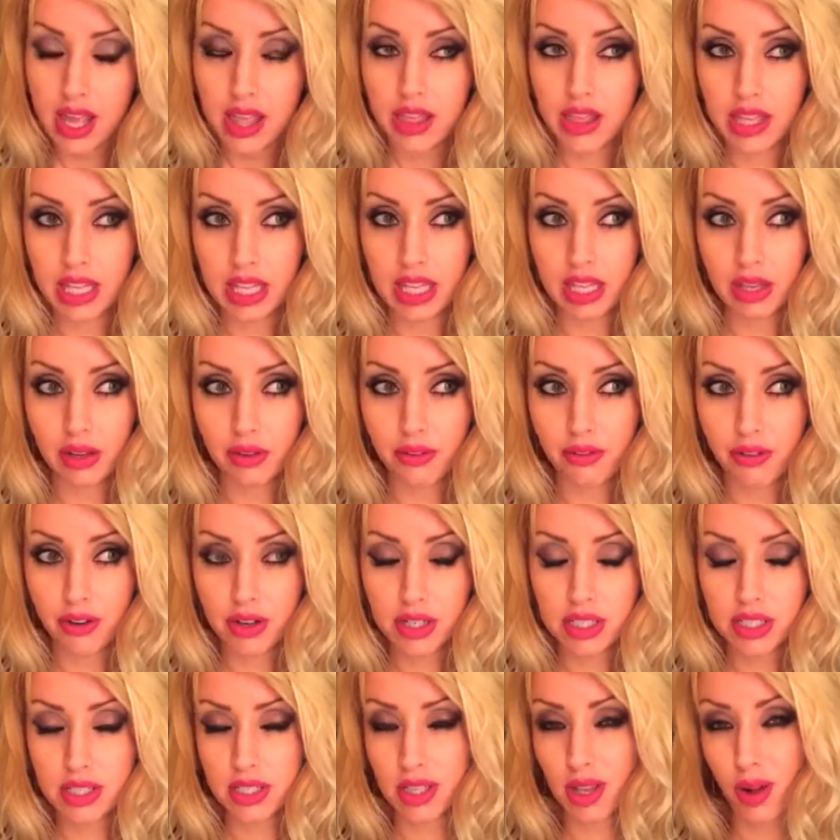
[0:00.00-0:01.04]
The
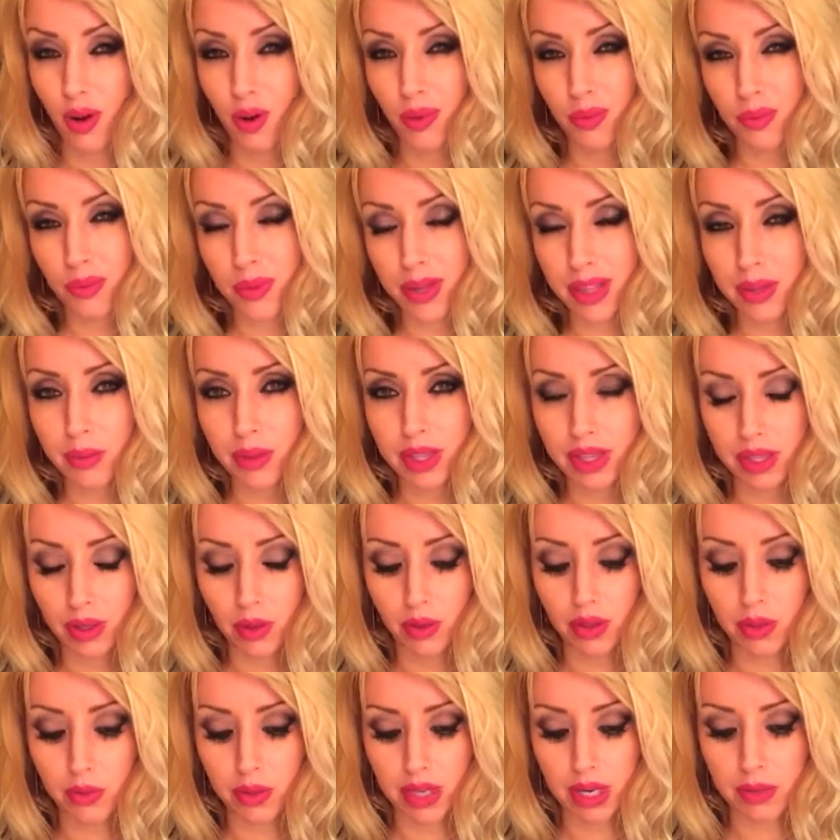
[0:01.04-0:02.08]
only
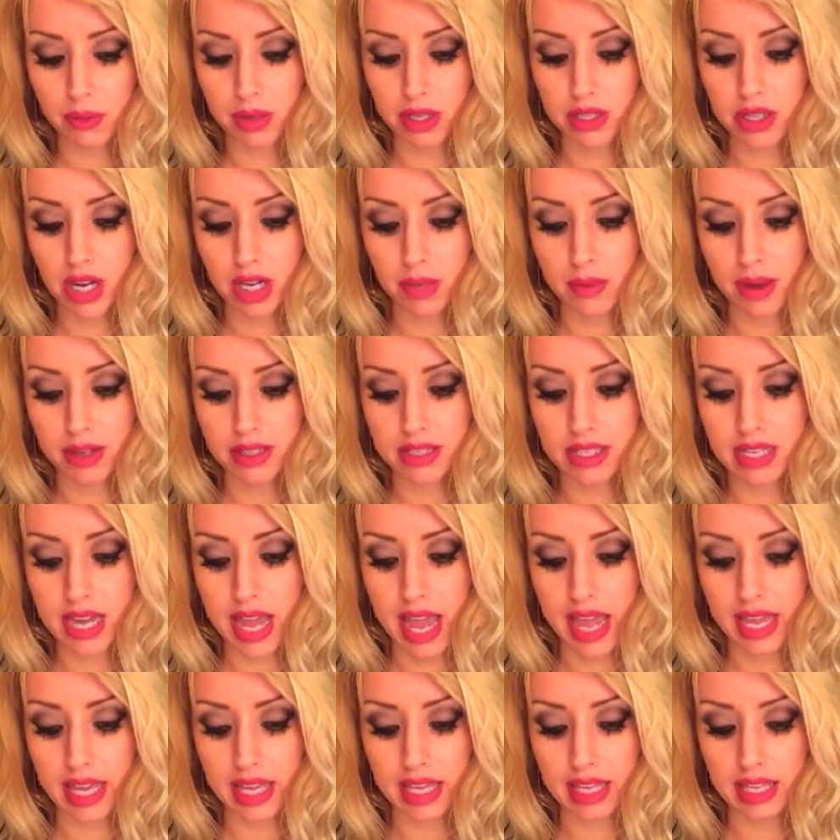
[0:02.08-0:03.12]
one I want to talk about
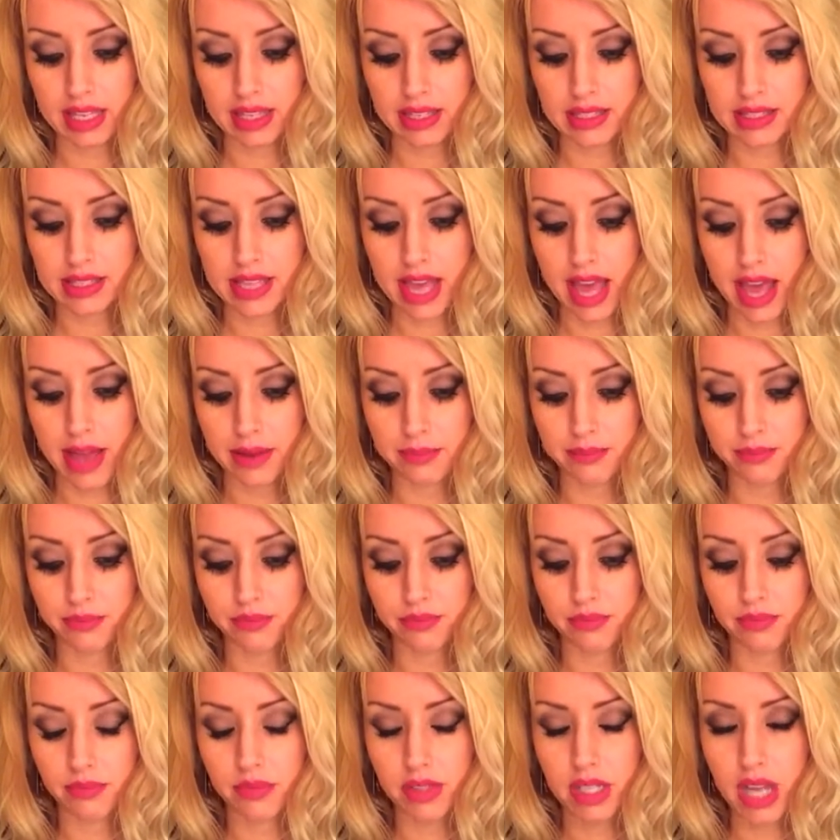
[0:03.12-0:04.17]
today is that
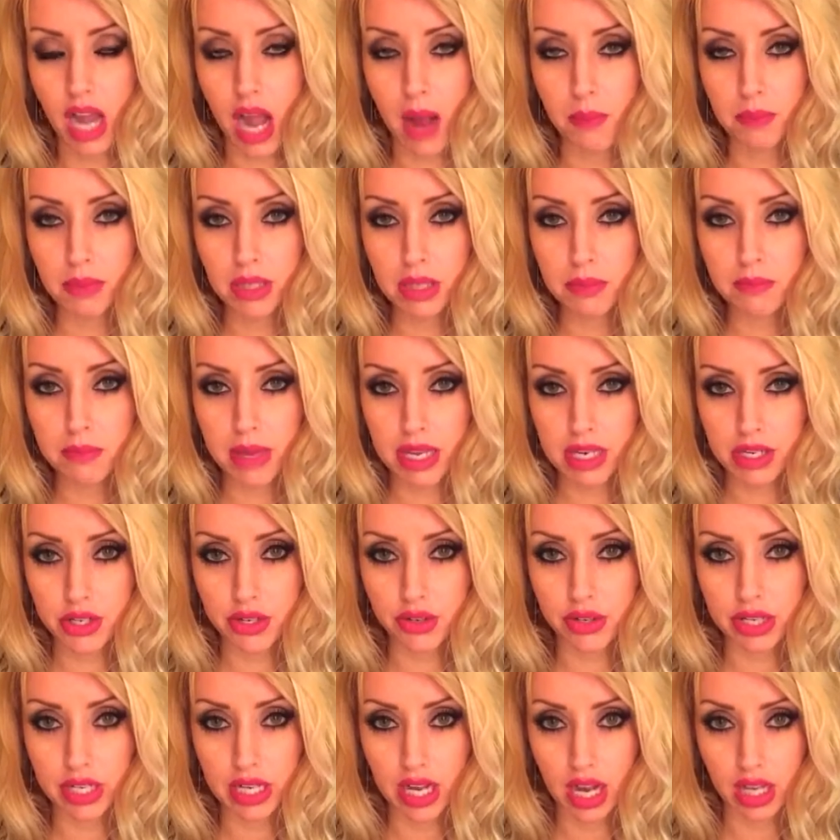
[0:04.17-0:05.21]

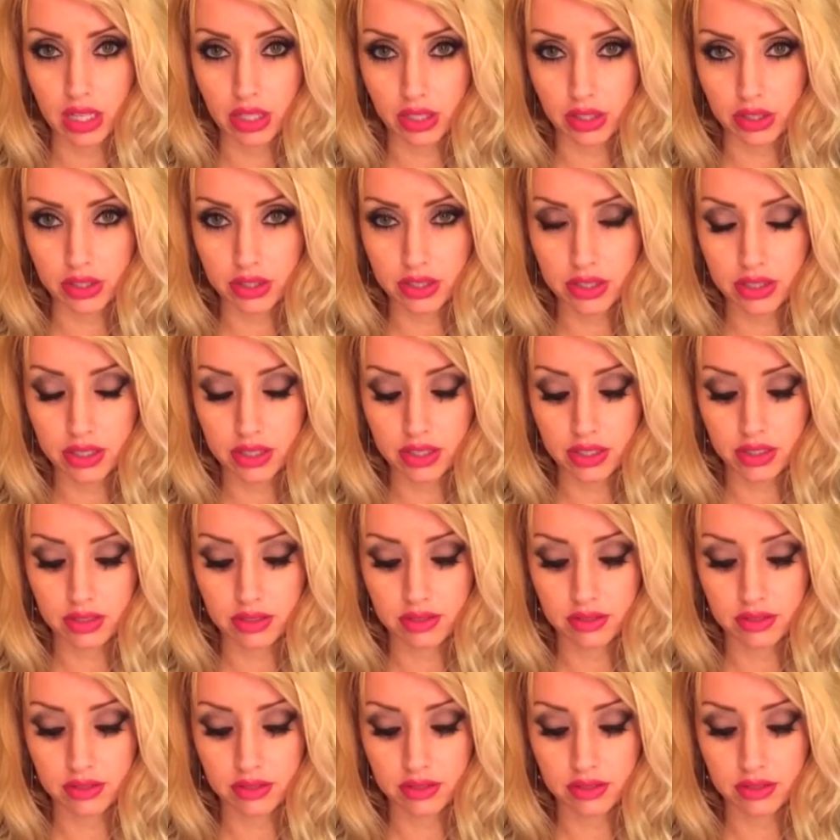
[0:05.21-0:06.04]
complementary colors.